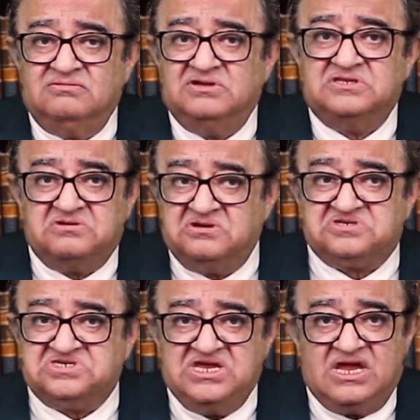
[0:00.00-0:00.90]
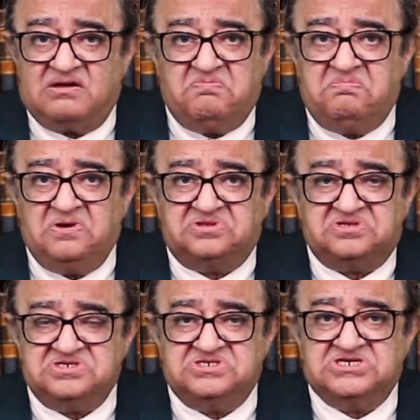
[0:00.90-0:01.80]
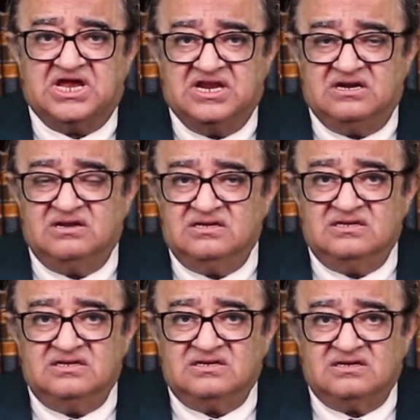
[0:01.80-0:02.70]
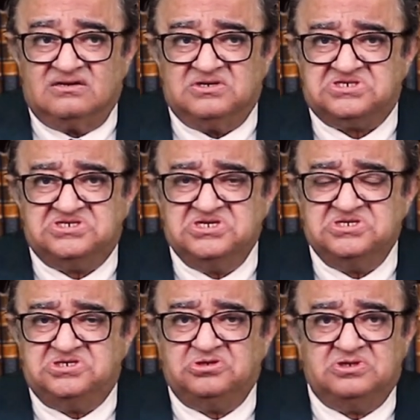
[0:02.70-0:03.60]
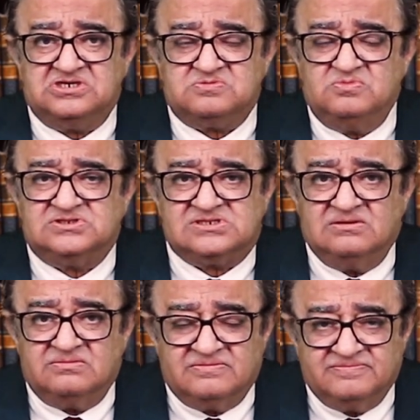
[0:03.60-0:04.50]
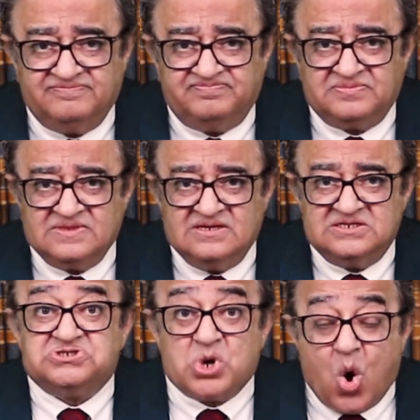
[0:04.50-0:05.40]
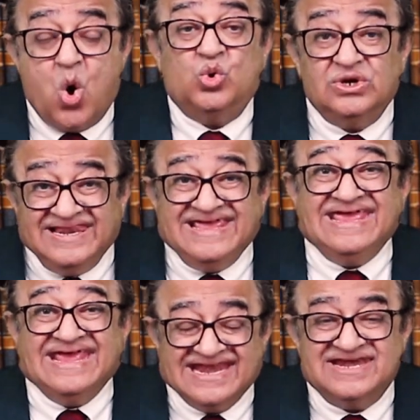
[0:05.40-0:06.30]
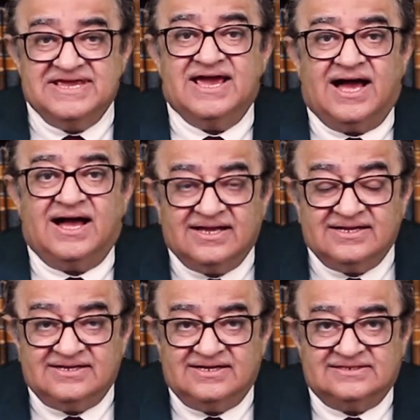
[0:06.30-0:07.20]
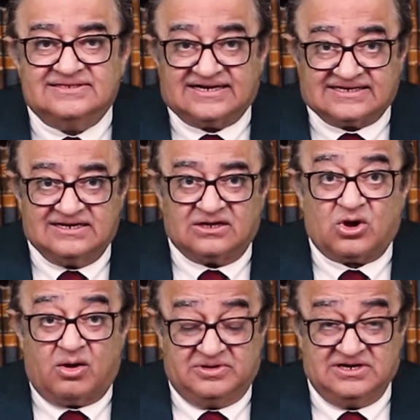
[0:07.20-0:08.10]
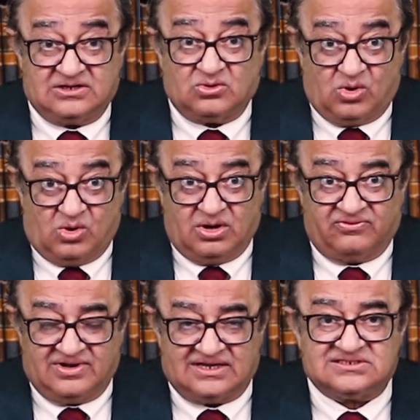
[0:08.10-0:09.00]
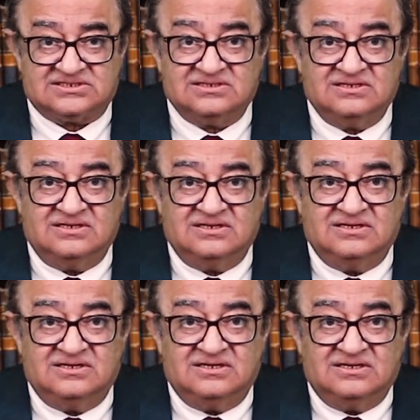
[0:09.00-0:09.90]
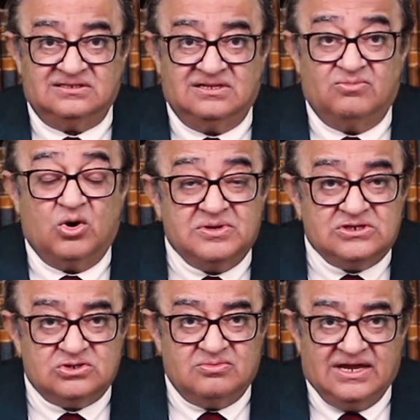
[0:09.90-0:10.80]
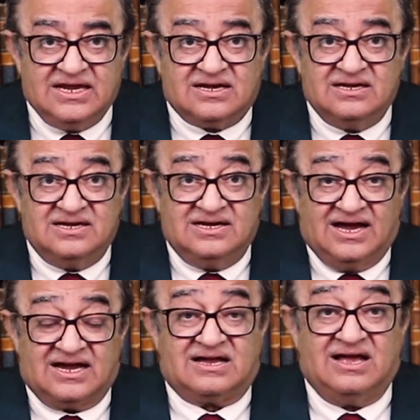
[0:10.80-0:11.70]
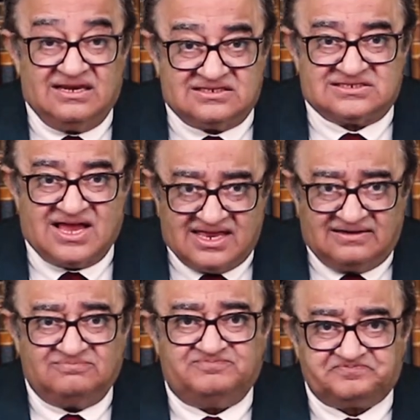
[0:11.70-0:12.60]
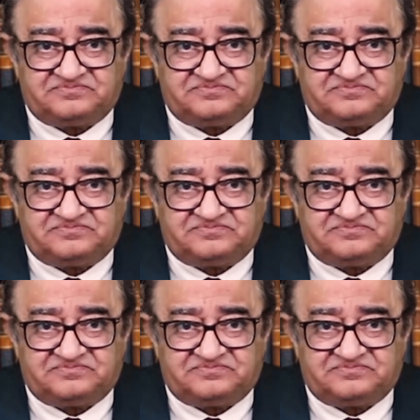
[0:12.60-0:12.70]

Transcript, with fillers: whether you're Sikh, Buddha, Jain, Christian, Jewish, Muslim. It's only India that can accommodate all of us. The moment you make a Khalistan,